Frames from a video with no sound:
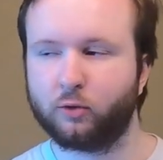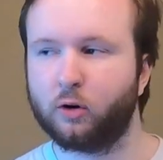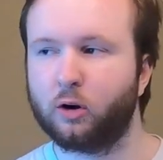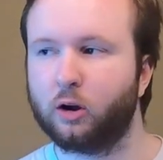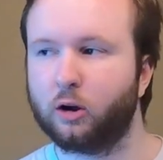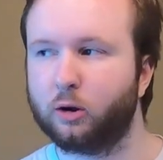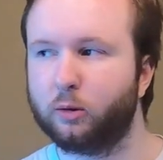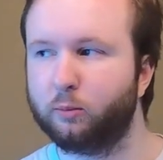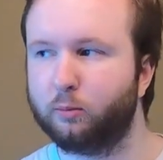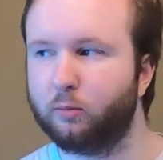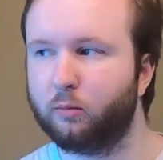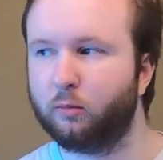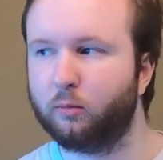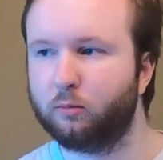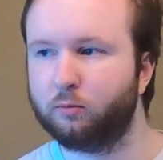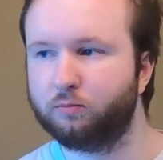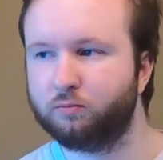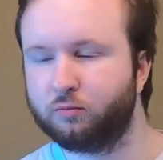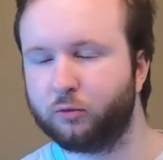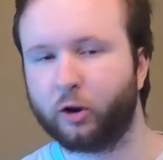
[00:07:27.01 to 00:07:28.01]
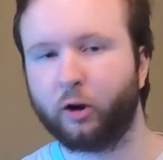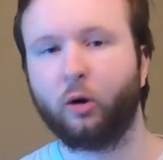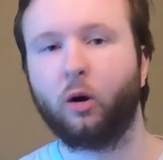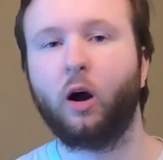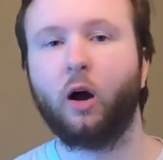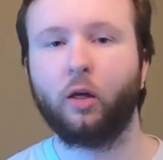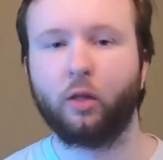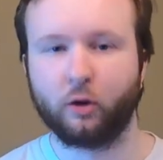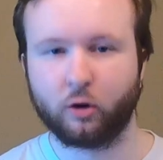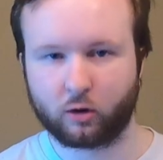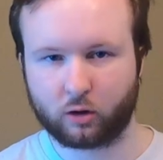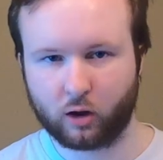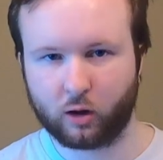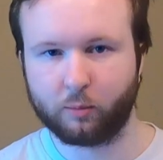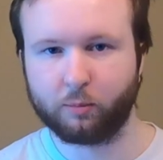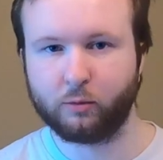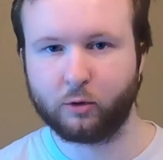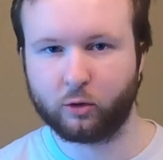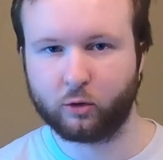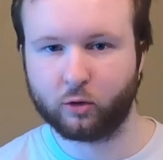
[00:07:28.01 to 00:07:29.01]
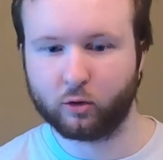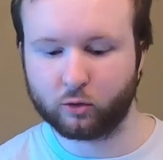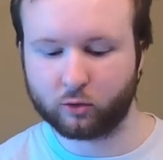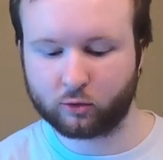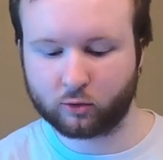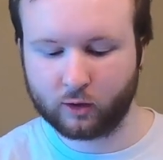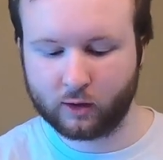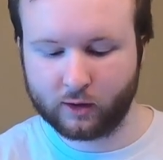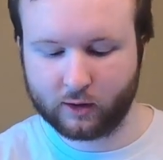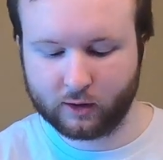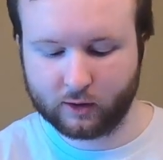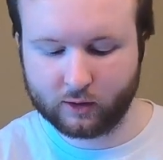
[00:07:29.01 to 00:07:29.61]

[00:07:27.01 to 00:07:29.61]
from other cup noodles.